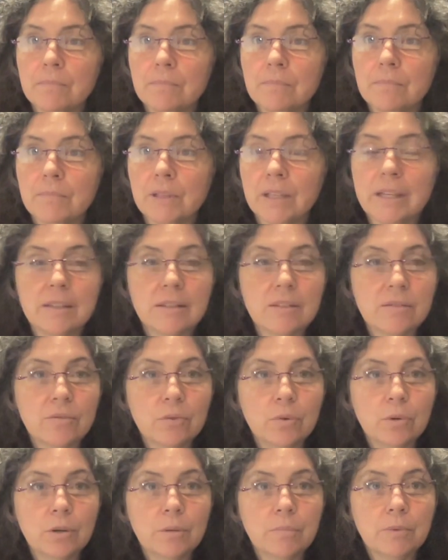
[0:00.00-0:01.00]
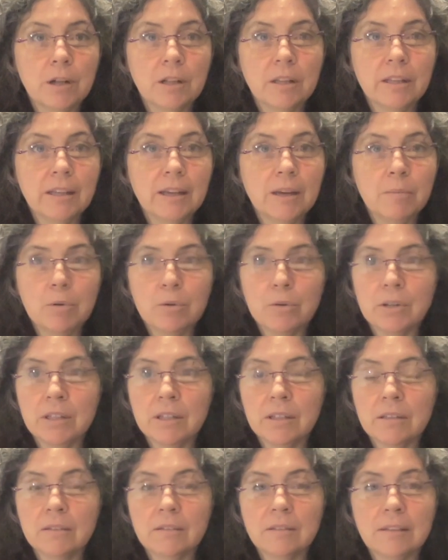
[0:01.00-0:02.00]
place for
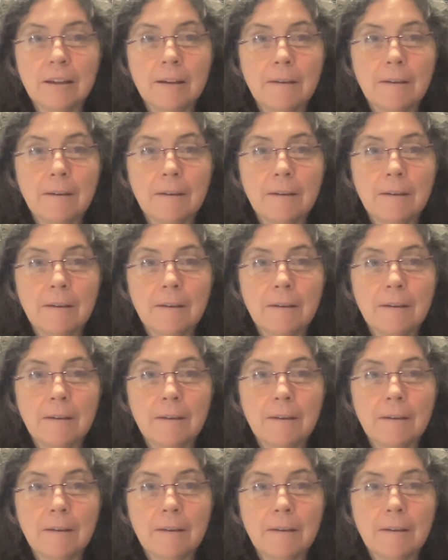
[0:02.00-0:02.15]
polyamory, and